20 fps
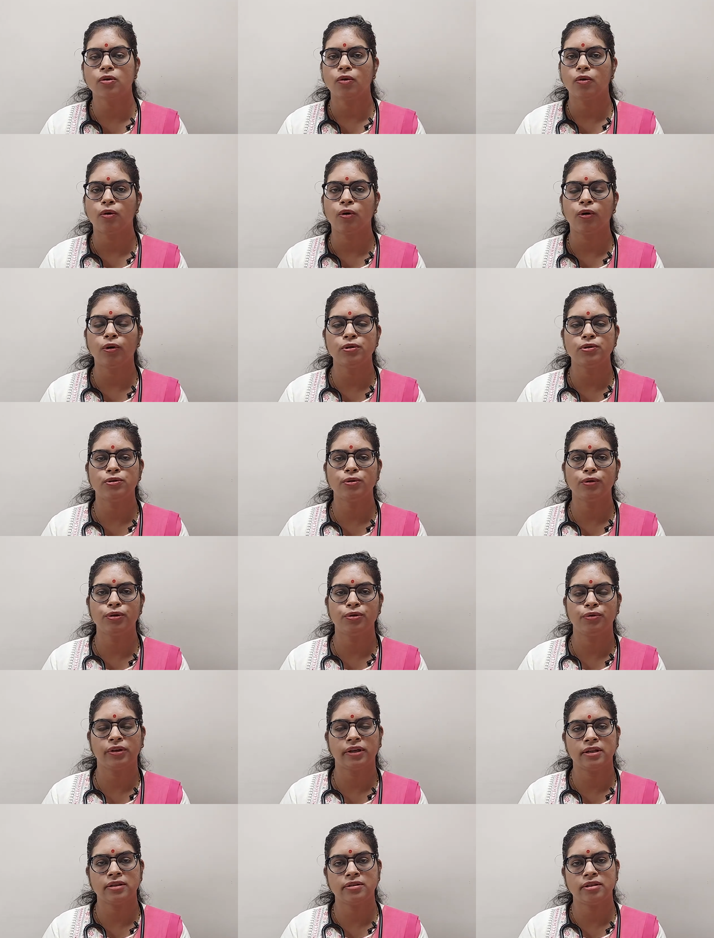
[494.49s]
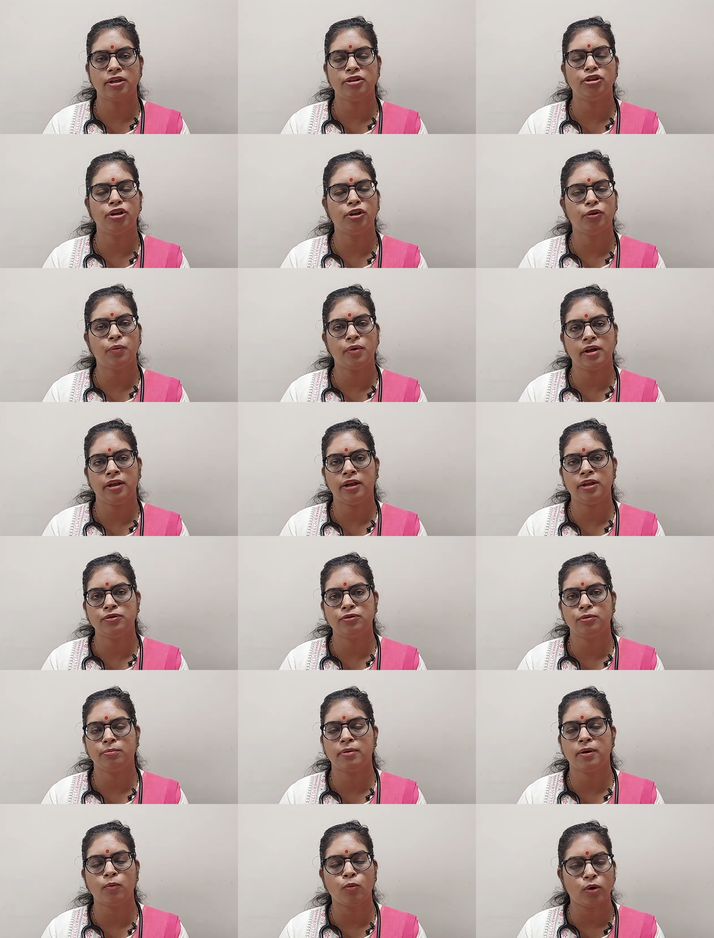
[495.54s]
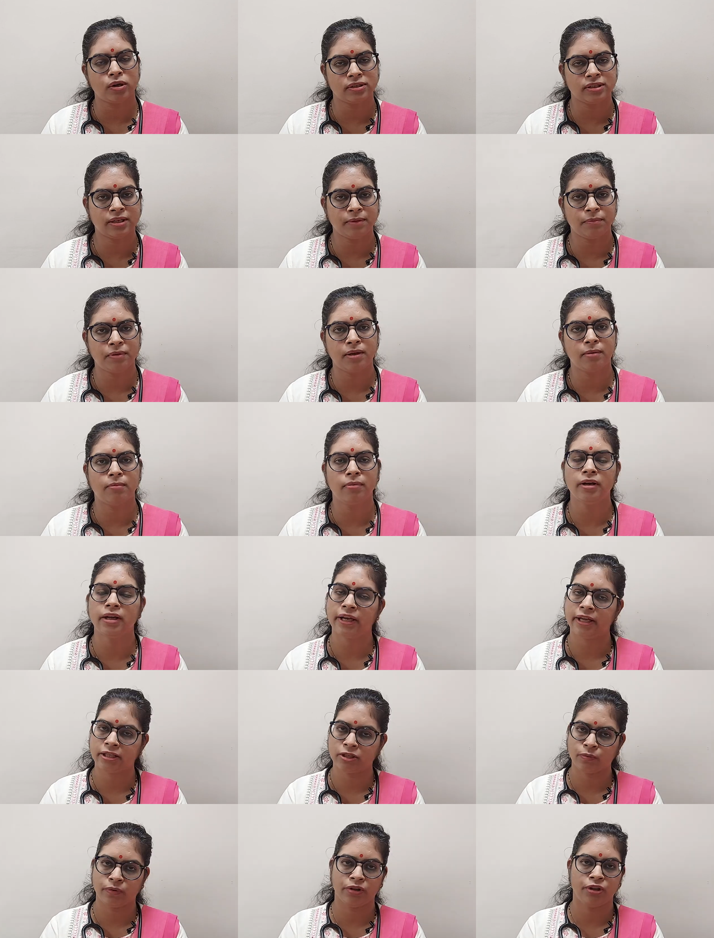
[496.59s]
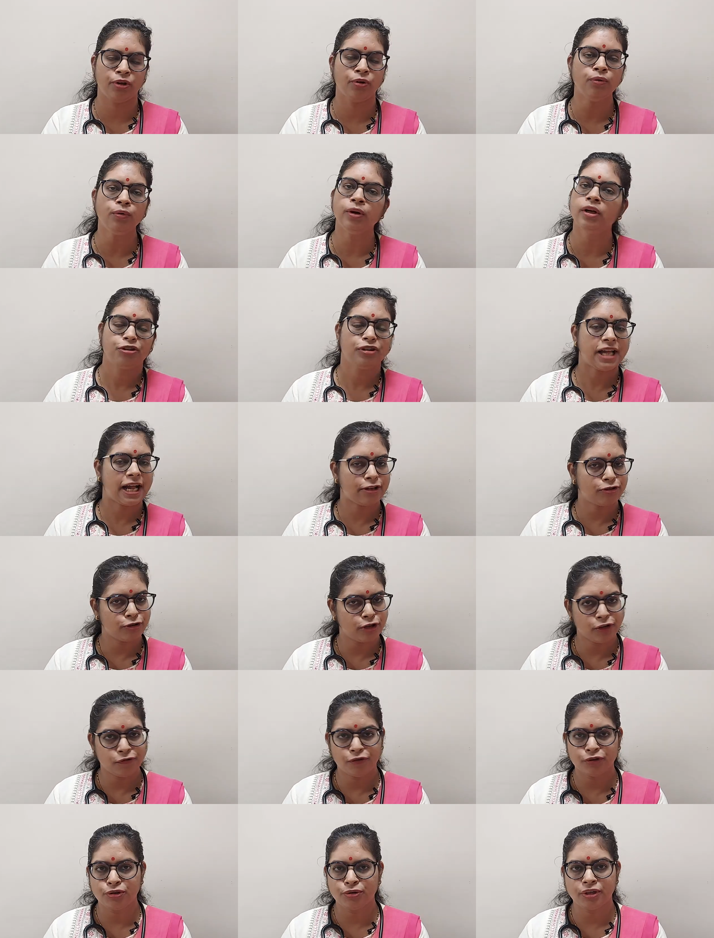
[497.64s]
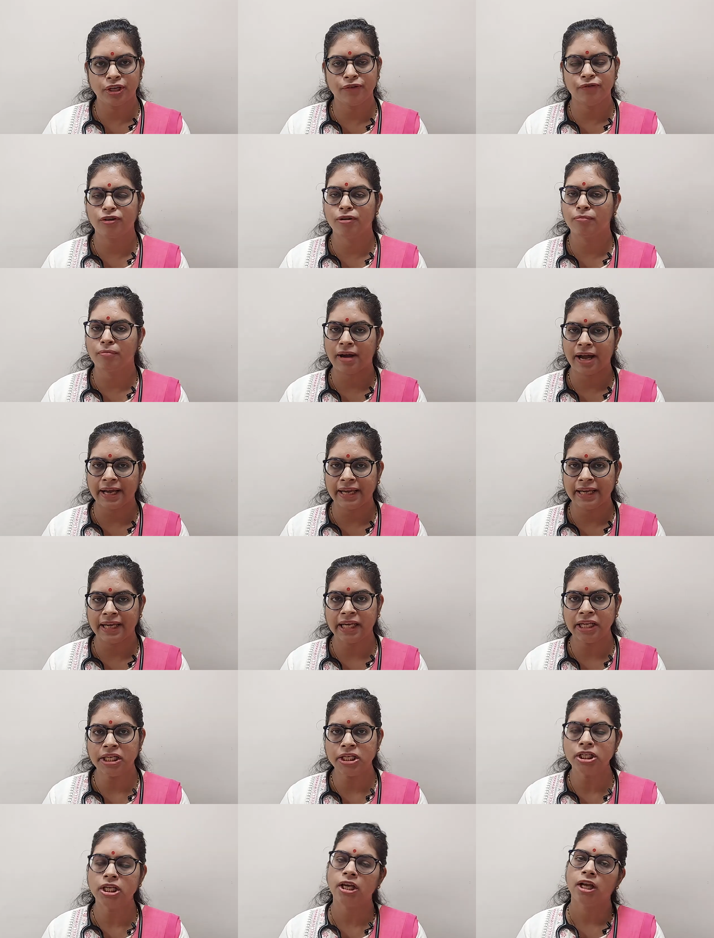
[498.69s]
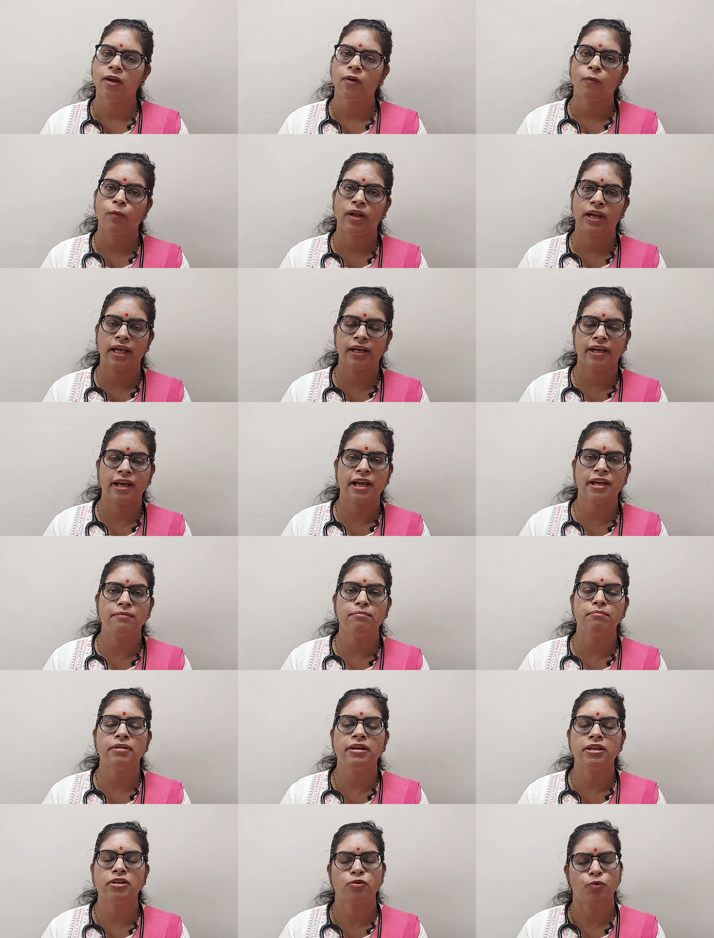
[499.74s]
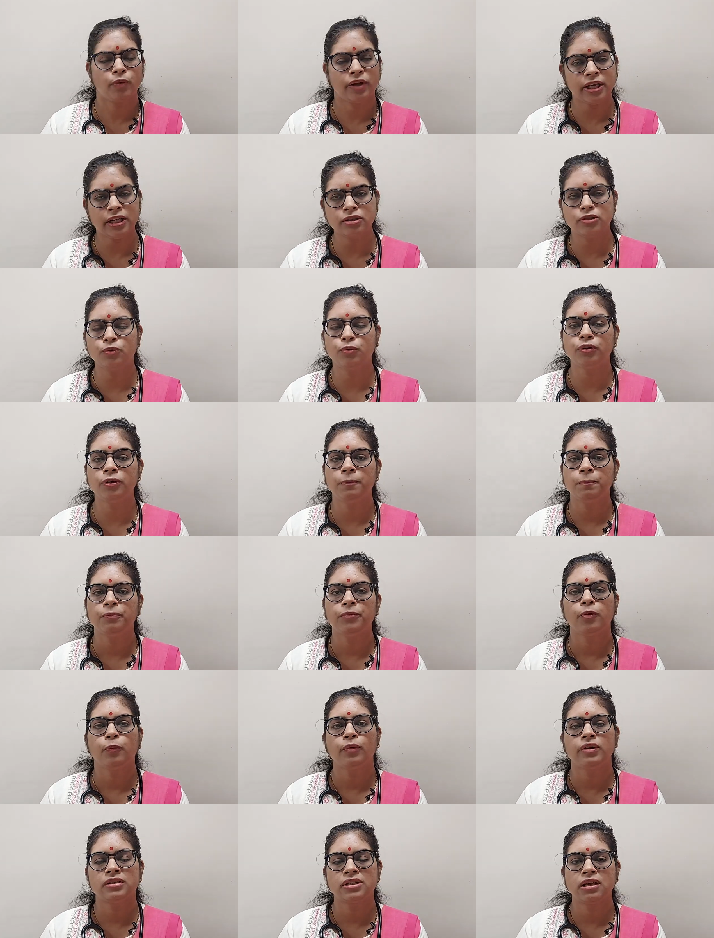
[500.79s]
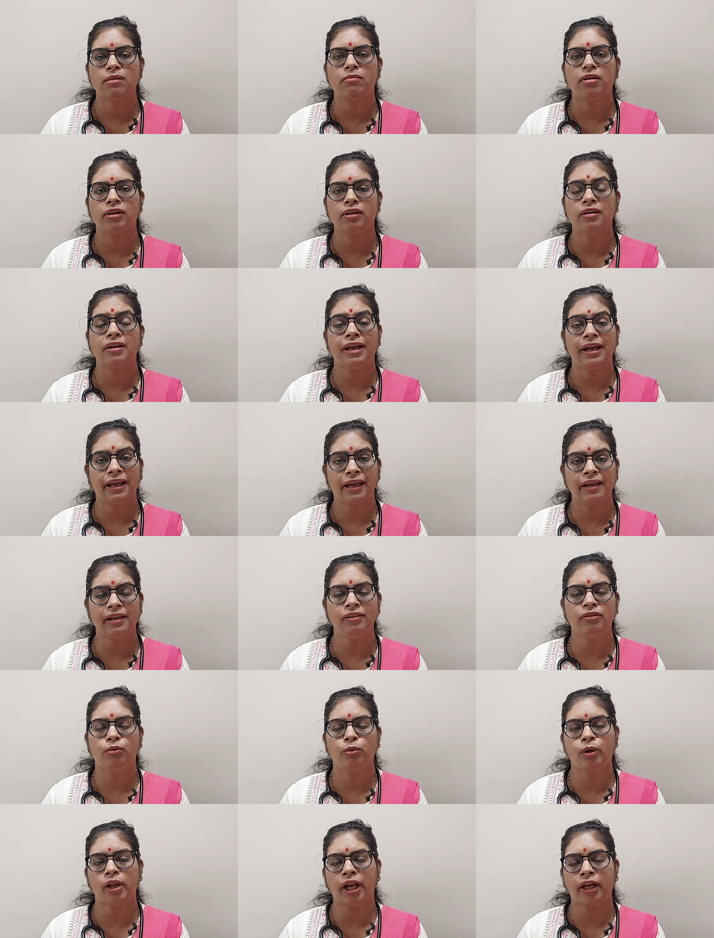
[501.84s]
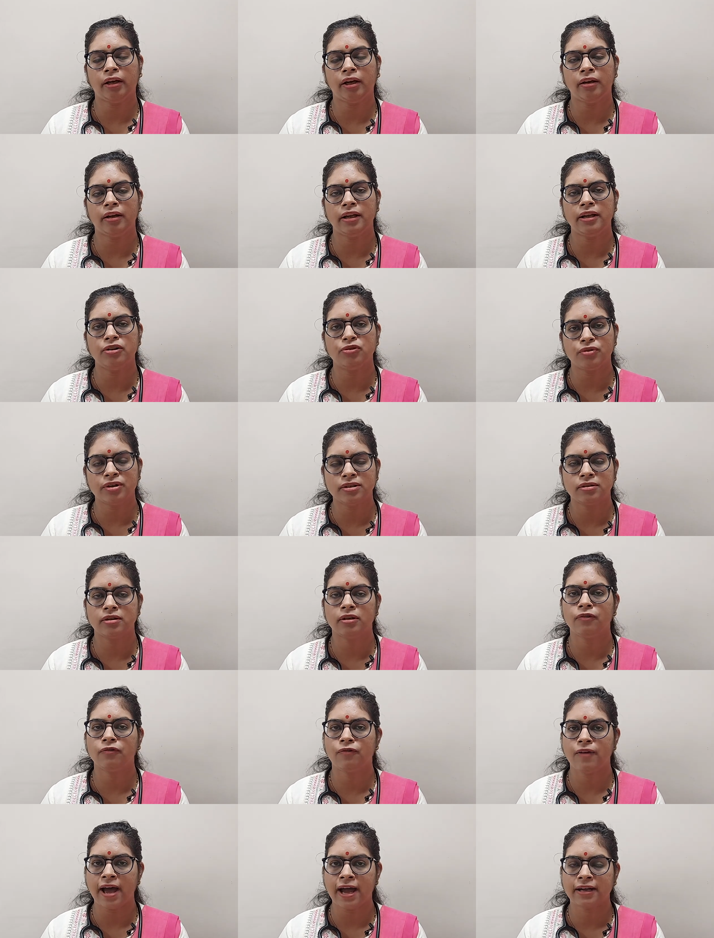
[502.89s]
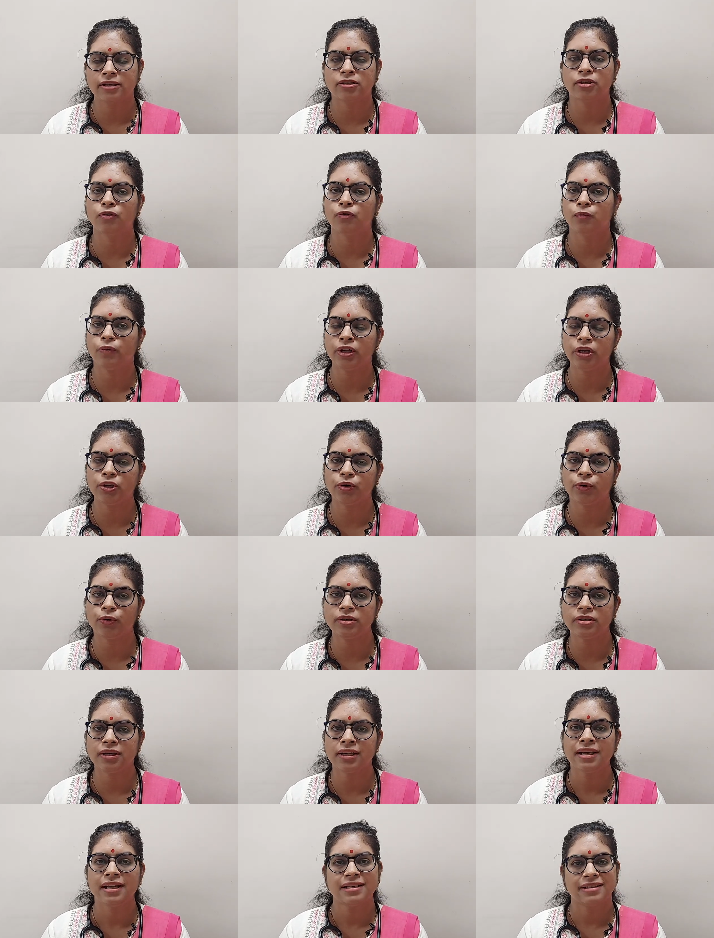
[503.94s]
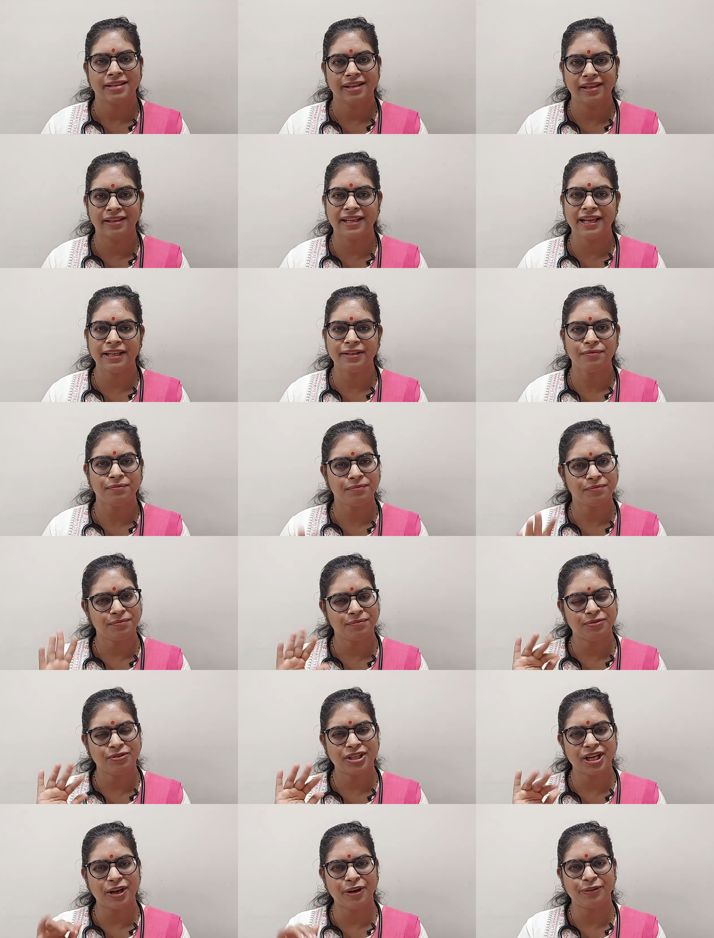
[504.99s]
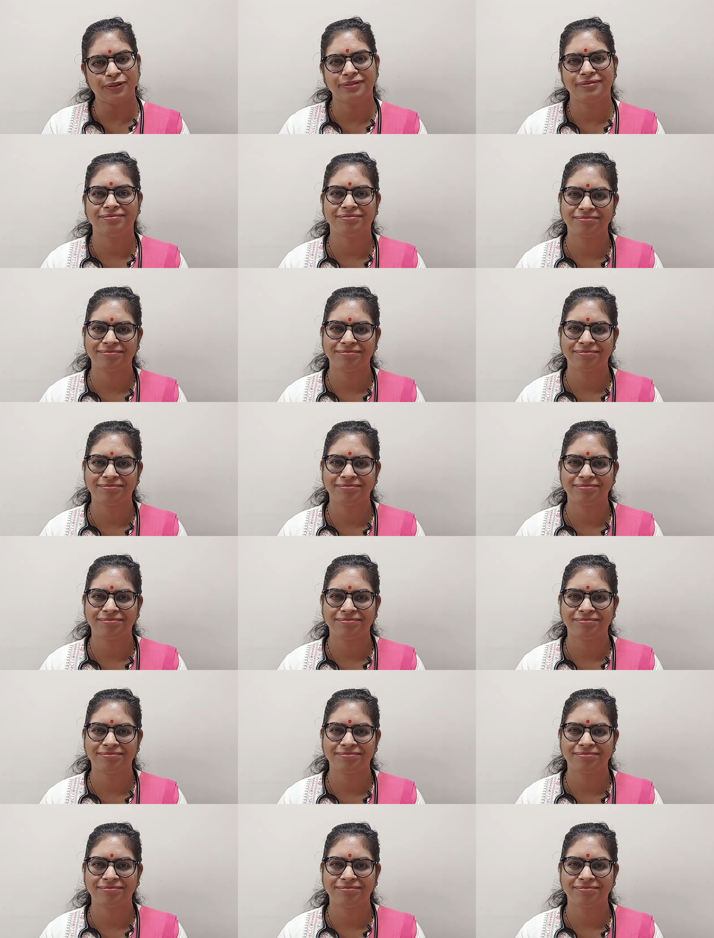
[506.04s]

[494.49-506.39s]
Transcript: Also, you can send your queries on my WhatsApp number. It's with you. So that's all for today from my end. We'll again meet very soon with some other health-related interesting facts and videos. Till then, ciao.